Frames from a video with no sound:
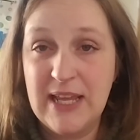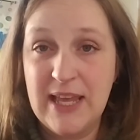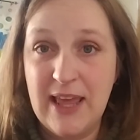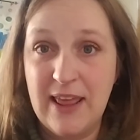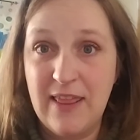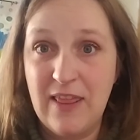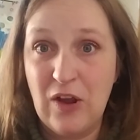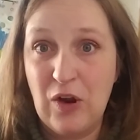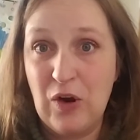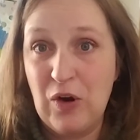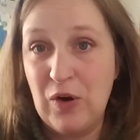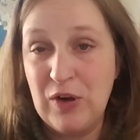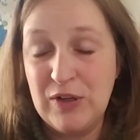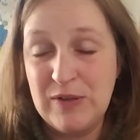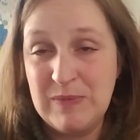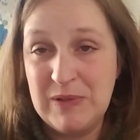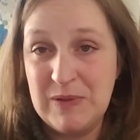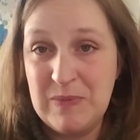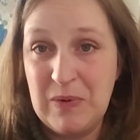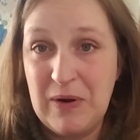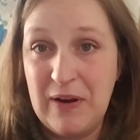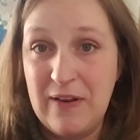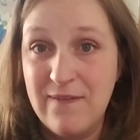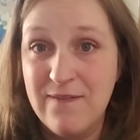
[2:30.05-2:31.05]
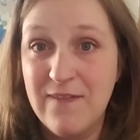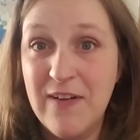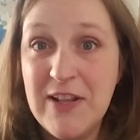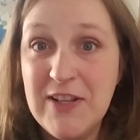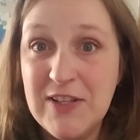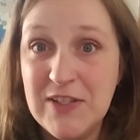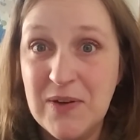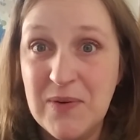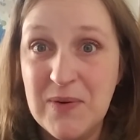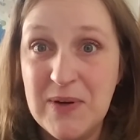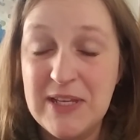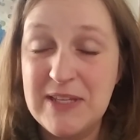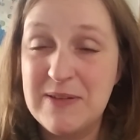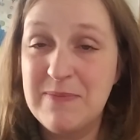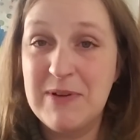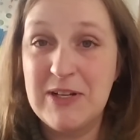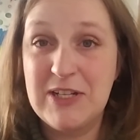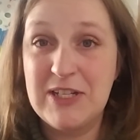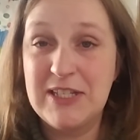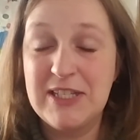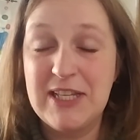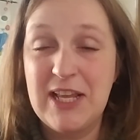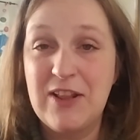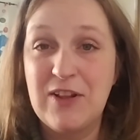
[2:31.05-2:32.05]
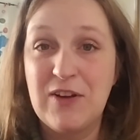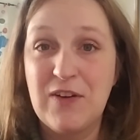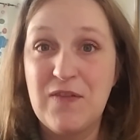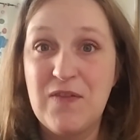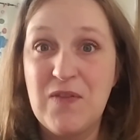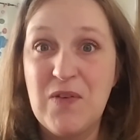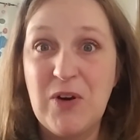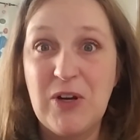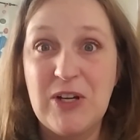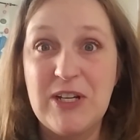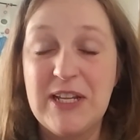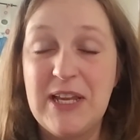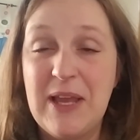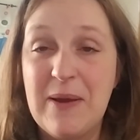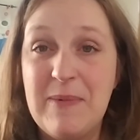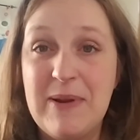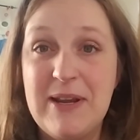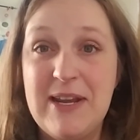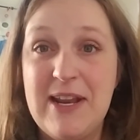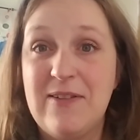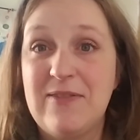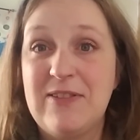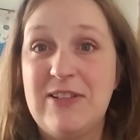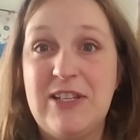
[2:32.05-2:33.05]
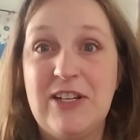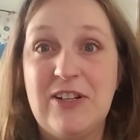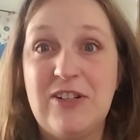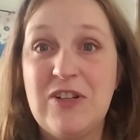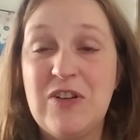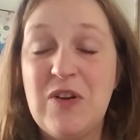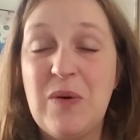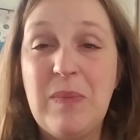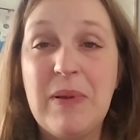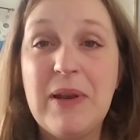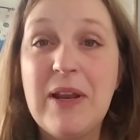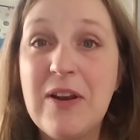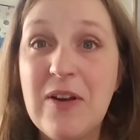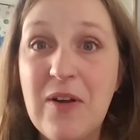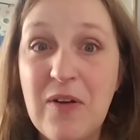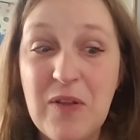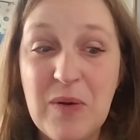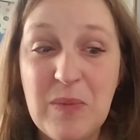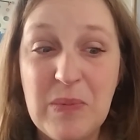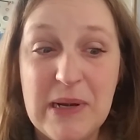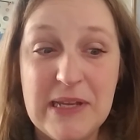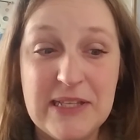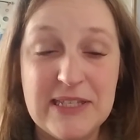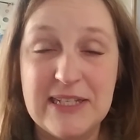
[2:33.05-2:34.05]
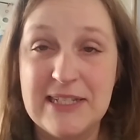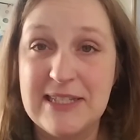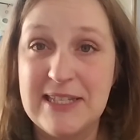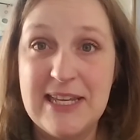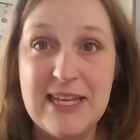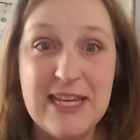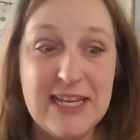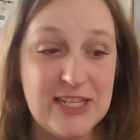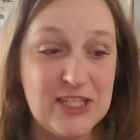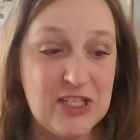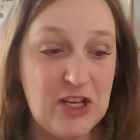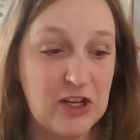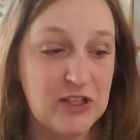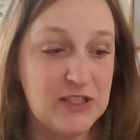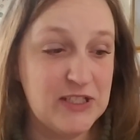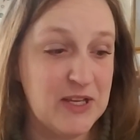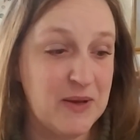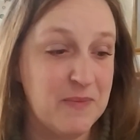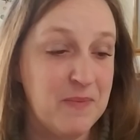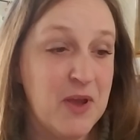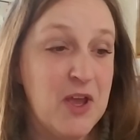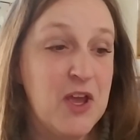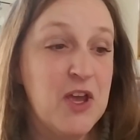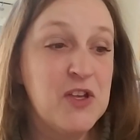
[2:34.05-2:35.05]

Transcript: to the Christmas morning fun zone as much as they look forward to coming downstairs and opening all their presents. It's awesome.